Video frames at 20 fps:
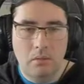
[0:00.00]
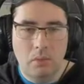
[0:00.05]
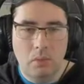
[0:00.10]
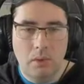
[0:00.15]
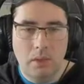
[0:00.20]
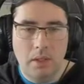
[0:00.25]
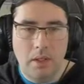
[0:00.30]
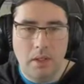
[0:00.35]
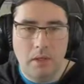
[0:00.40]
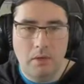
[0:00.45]

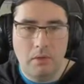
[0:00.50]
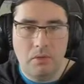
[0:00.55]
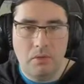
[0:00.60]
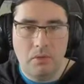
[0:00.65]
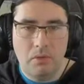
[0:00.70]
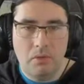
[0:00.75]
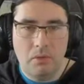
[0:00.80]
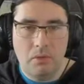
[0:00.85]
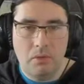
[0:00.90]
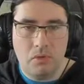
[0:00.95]
we have
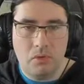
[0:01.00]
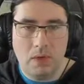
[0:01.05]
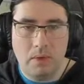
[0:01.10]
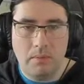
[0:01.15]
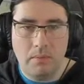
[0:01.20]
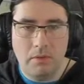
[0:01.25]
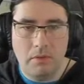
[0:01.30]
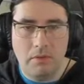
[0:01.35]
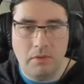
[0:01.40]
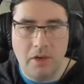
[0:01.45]

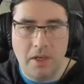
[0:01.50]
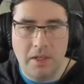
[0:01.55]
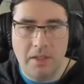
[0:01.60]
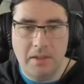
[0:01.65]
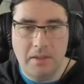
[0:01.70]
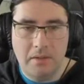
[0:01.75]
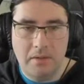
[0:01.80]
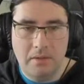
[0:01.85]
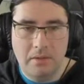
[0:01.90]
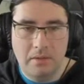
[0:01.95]
travelified
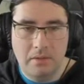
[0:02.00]
it,